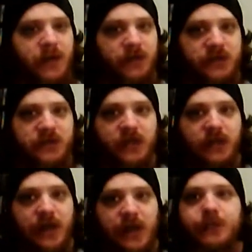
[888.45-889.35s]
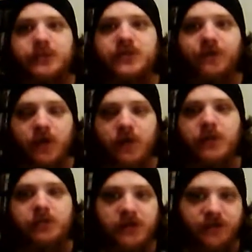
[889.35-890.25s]
and the Skillet albums from
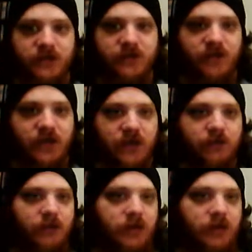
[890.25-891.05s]
the previous video